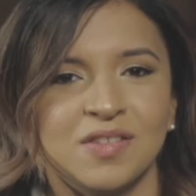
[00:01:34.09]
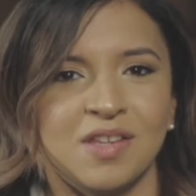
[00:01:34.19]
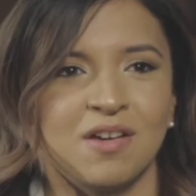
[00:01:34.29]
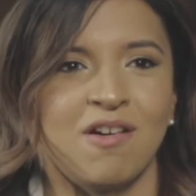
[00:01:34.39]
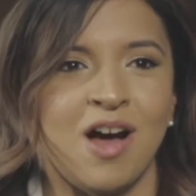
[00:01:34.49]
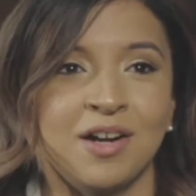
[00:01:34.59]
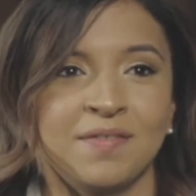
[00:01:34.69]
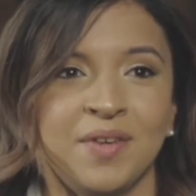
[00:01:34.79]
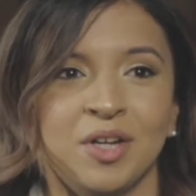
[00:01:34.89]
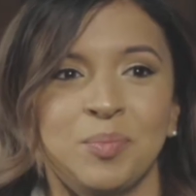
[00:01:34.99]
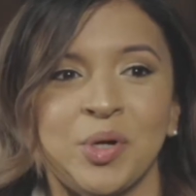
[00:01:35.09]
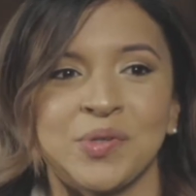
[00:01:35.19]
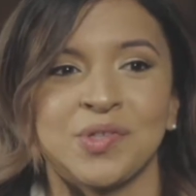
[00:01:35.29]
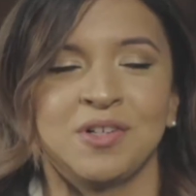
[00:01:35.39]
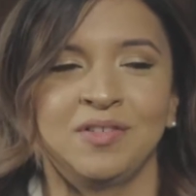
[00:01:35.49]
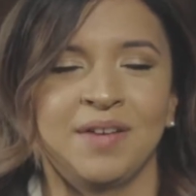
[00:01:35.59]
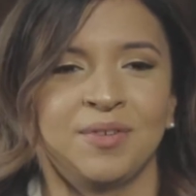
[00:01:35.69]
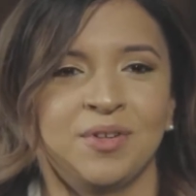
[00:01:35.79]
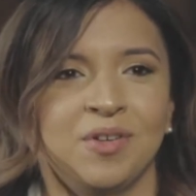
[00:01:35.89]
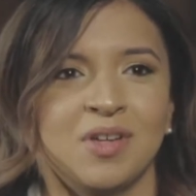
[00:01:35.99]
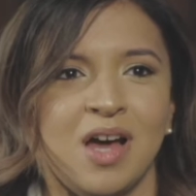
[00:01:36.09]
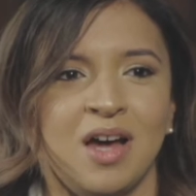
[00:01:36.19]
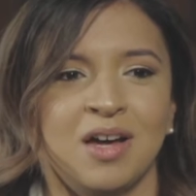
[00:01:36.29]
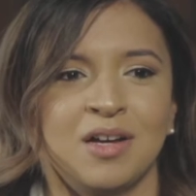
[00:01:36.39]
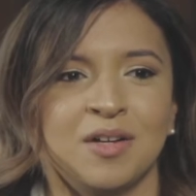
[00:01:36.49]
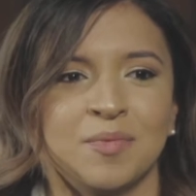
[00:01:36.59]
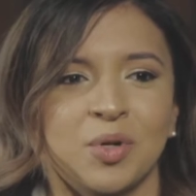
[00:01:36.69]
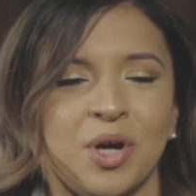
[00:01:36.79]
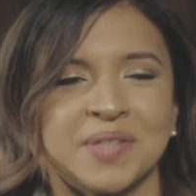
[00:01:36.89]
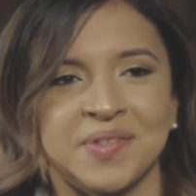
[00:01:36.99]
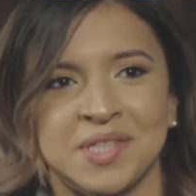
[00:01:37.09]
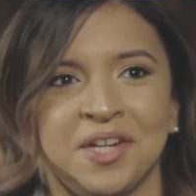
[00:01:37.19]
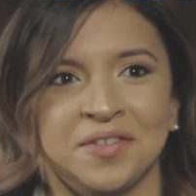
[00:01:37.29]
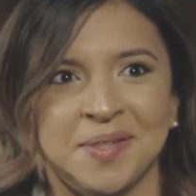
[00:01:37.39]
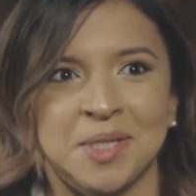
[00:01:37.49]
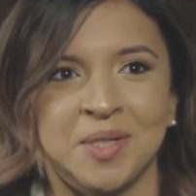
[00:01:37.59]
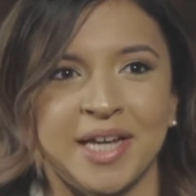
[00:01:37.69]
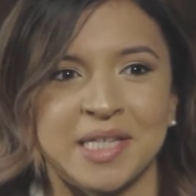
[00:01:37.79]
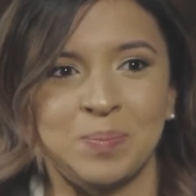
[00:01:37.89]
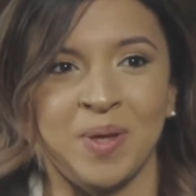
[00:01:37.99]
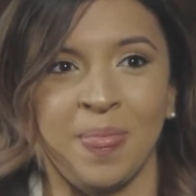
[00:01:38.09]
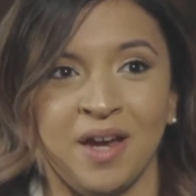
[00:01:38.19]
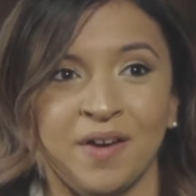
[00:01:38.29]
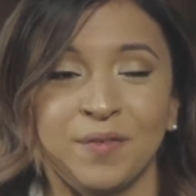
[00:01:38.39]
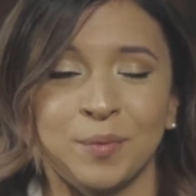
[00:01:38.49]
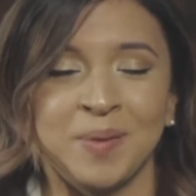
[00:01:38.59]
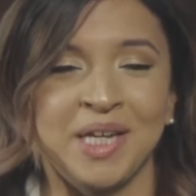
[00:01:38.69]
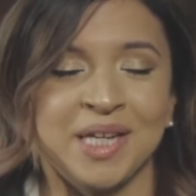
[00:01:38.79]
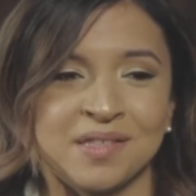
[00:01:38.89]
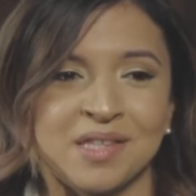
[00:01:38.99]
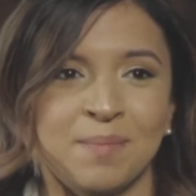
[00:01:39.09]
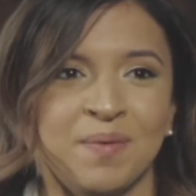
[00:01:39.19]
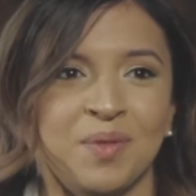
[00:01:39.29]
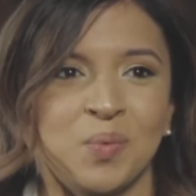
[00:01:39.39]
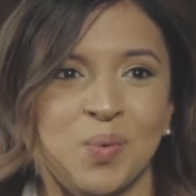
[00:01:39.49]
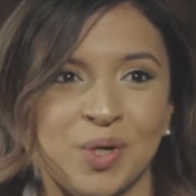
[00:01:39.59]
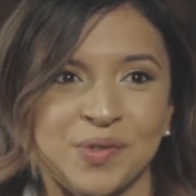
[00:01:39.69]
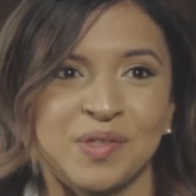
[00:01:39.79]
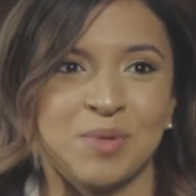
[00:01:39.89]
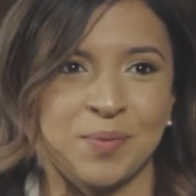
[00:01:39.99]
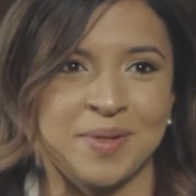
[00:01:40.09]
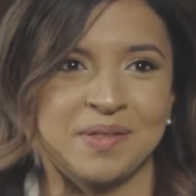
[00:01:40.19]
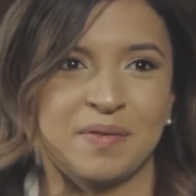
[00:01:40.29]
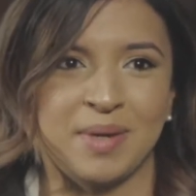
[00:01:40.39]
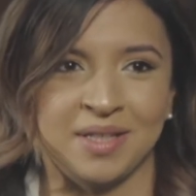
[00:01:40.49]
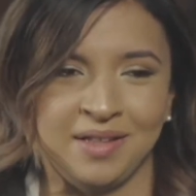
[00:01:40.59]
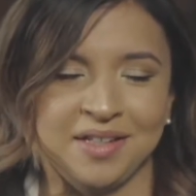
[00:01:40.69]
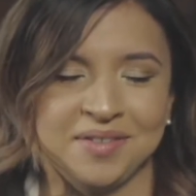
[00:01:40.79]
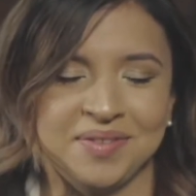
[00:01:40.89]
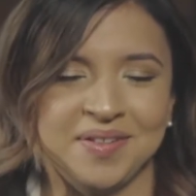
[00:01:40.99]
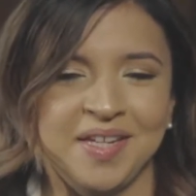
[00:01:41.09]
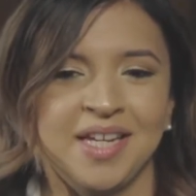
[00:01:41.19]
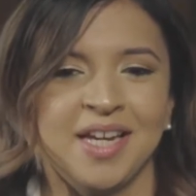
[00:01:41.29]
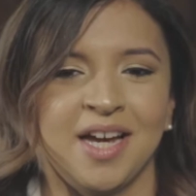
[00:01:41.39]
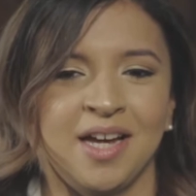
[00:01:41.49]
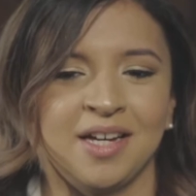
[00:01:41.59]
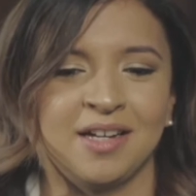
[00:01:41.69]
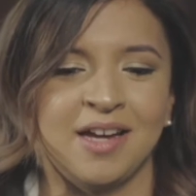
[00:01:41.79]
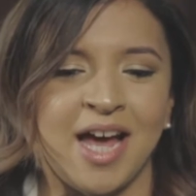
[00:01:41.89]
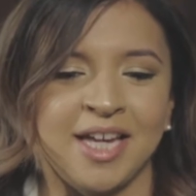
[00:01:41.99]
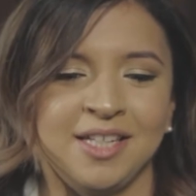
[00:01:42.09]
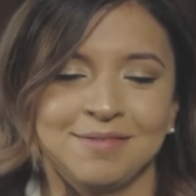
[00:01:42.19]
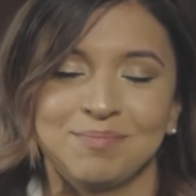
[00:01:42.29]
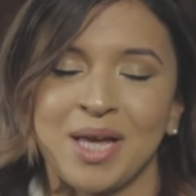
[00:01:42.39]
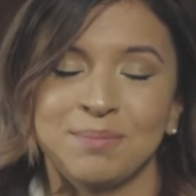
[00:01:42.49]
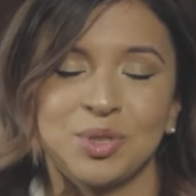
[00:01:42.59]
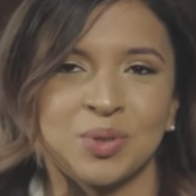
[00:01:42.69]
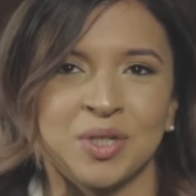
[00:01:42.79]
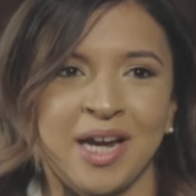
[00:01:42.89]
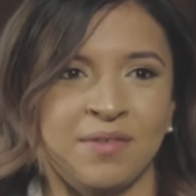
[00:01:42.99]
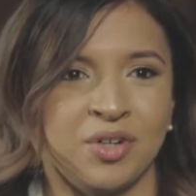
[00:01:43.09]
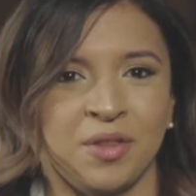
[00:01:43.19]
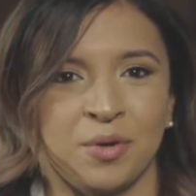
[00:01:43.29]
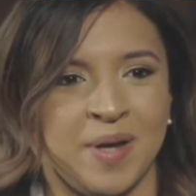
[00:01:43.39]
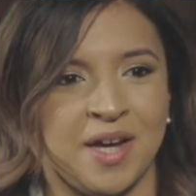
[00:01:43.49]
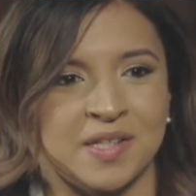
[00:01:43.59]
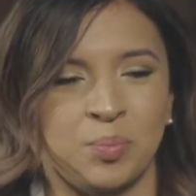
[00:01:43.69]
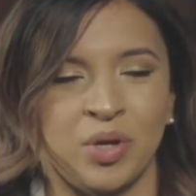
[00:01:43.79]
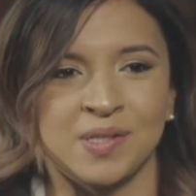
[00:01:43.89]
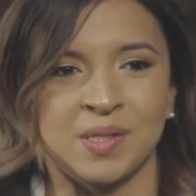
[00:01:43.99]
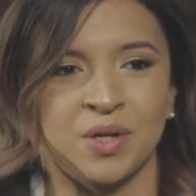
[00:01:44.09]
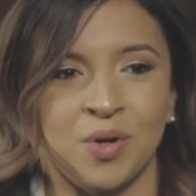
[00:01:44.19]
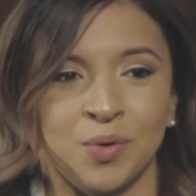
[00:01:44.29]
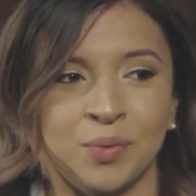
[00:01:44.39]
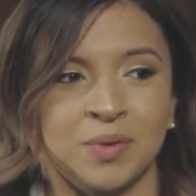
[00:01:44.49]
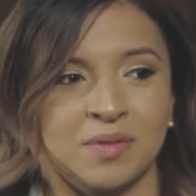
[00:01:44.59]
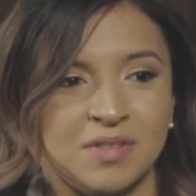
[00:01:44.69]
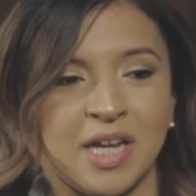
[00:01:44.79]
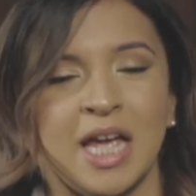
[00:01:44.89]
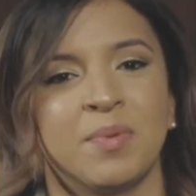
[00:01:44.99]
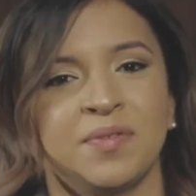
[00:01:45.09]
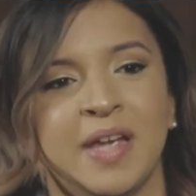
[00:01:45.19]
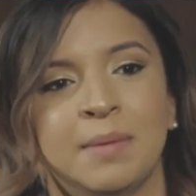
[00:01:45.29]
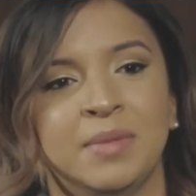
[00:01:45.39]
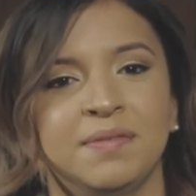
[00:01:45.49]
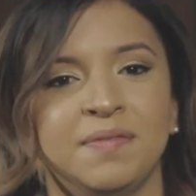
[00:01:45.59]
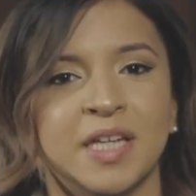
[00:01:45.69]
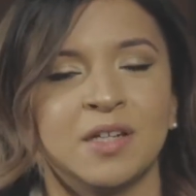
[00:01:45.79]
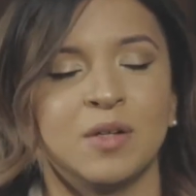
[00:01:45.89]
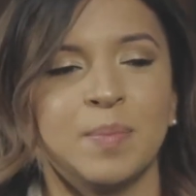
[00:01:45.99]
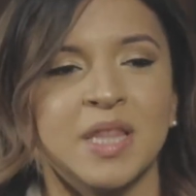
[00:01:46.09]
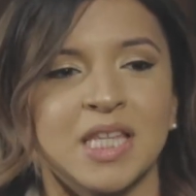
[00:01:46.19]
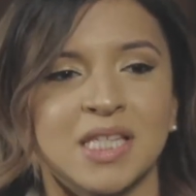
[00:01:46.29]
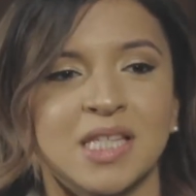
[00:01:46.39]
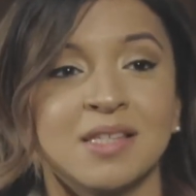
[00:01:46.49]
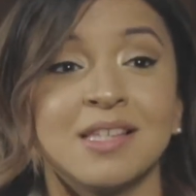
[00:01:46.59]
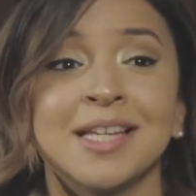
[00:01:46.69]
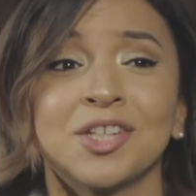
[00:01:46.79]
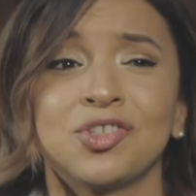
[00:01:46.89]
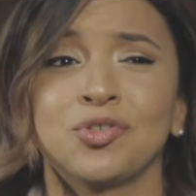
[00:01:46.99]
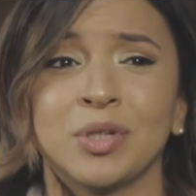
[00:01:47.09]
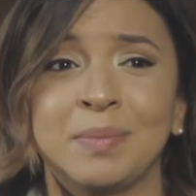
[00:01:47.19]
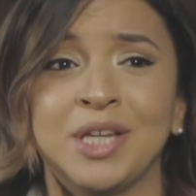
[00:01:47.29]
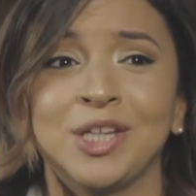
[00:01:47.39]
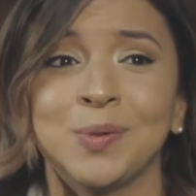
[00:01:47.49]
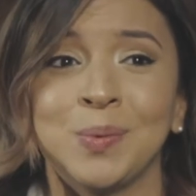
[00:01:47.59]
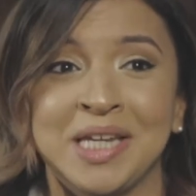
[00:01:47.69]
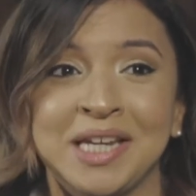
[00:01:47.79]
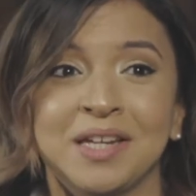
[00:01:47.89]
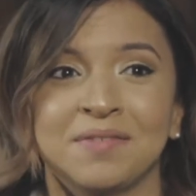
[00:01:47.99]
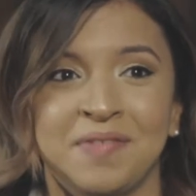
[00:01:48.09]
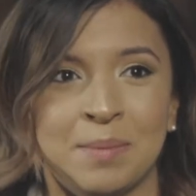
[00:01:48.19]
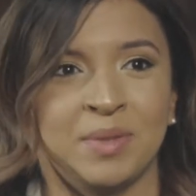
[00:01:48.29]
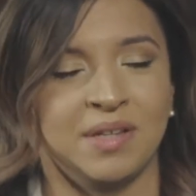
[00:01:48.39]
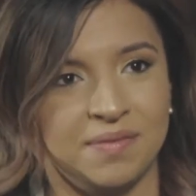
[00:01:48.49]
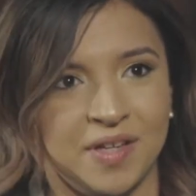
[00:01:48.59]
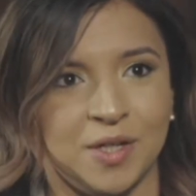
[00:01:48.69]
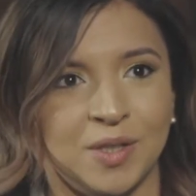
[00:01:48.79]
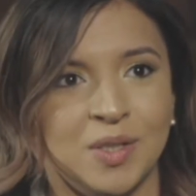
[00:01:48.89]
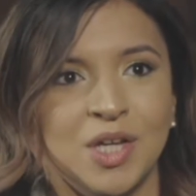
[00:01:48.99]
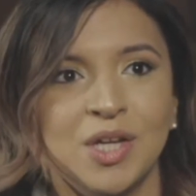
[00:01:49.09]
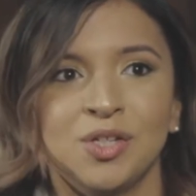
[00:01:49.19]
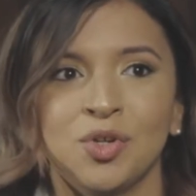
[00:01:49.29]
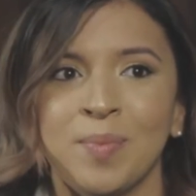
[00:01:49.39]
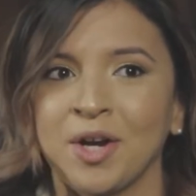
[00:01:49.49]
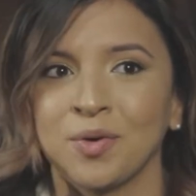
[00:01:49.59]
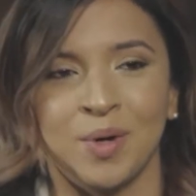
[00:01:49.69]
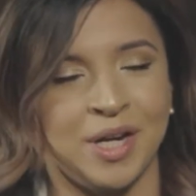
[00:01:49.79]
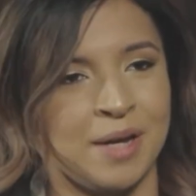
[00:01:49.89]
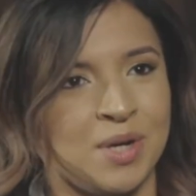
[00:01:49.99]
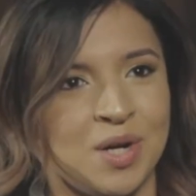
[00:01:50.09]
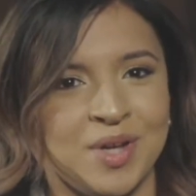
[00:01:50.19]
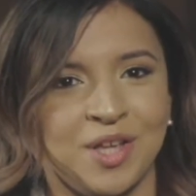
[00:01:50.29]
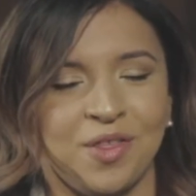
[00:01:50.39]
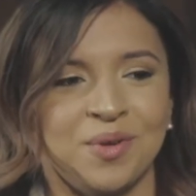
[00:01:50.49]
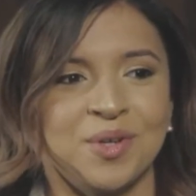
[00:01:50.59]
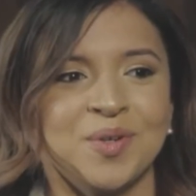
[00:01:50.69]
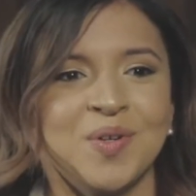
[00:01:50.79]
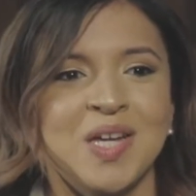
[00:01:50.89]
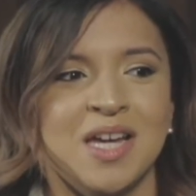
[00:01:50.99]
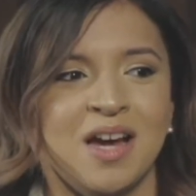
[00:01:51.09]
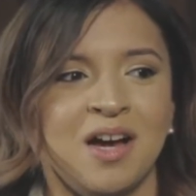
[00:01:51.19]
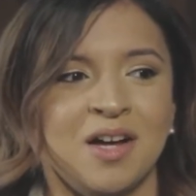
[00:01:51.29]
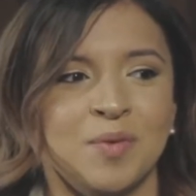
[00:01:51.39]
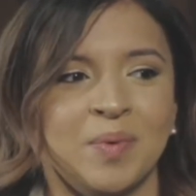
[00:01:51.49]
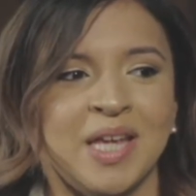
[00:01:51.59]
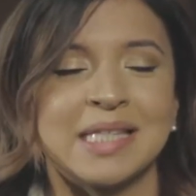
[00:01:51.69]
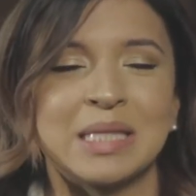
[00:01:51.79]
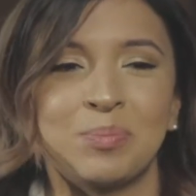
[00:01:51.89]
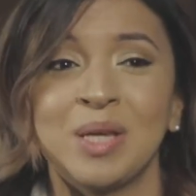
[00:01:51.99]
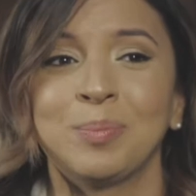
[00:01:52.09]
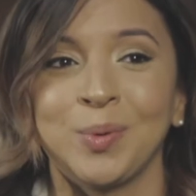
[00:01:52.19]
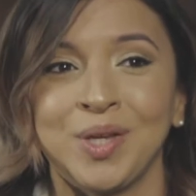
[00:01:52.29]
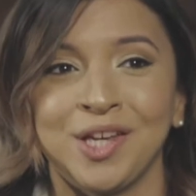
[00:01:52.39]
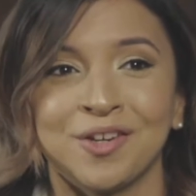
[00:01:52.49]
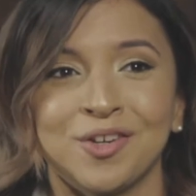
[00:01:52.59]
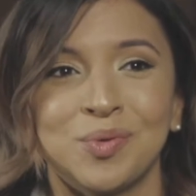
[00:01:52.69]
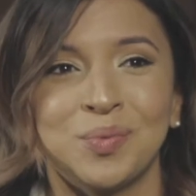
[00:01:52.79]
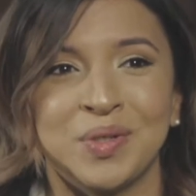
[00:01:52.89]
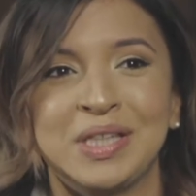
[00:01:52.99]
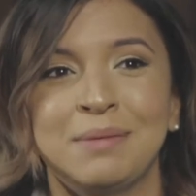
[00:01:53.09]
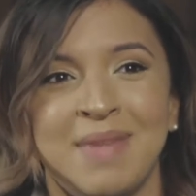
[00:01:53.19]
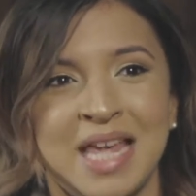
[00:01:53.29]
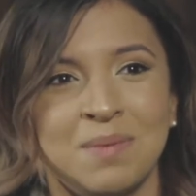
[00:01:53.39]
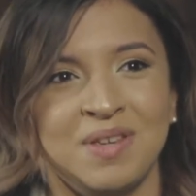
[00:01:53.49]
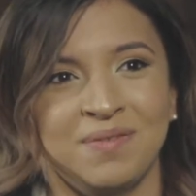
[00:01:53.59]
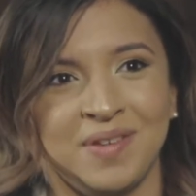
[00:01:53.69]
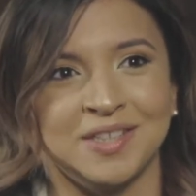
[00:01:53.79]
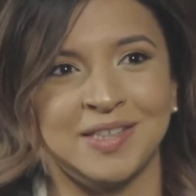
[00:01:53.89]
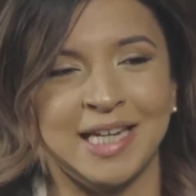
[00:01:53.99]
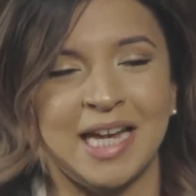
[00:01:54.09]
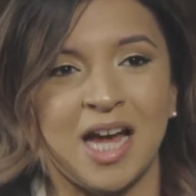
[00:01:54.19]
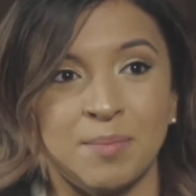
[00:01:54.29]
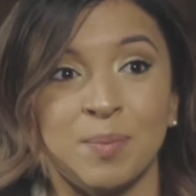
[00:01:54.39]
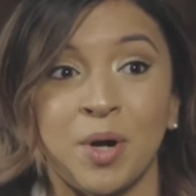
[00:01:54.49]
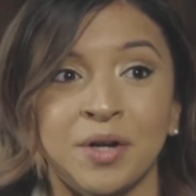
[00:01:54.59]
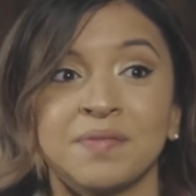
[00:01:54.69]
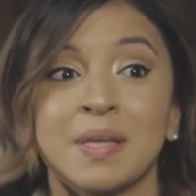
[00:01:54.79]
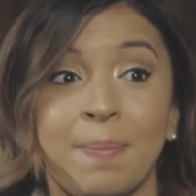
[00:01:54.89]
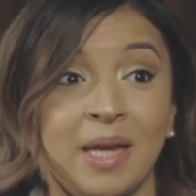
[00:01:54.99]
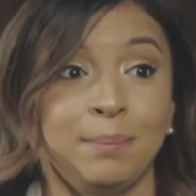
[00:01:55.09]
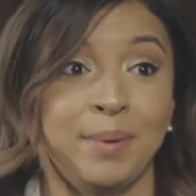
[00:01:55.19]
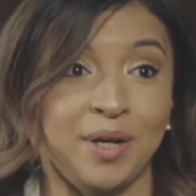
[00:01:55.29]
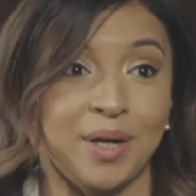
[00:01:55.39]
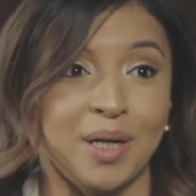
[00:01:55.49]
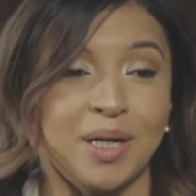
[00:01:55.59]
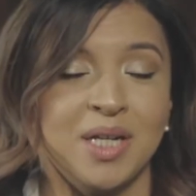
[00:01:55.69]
So on a very personal level, CrossFit Sayreville has been there for me in some of the worst moments of my life. I'm sure every other box brings their own type of family feel, but this is an extremely unique family feel. No matter what I'm going through, it's the people here who really make me feel like I'm a part of something bigger.